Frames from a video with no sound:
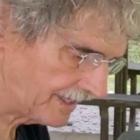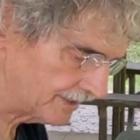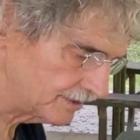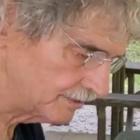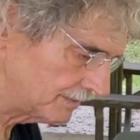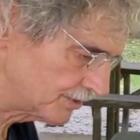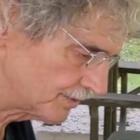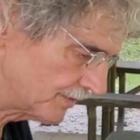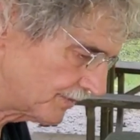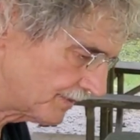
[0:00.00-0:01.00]
can't do
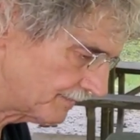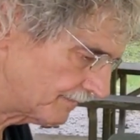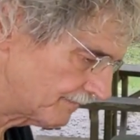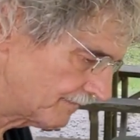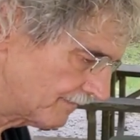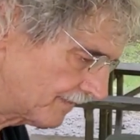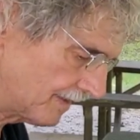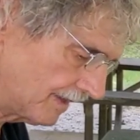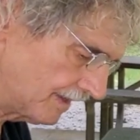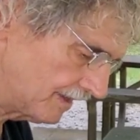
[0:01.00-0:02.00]
much with it.
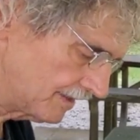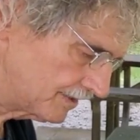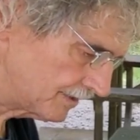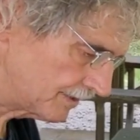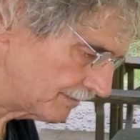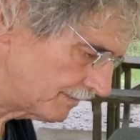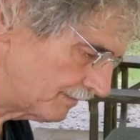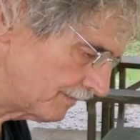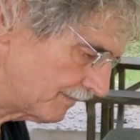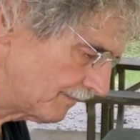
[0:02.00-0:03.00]
So the
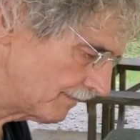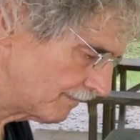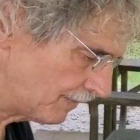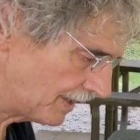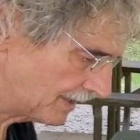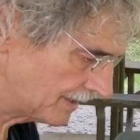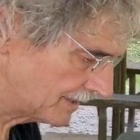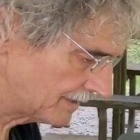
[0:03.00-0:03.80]
pot,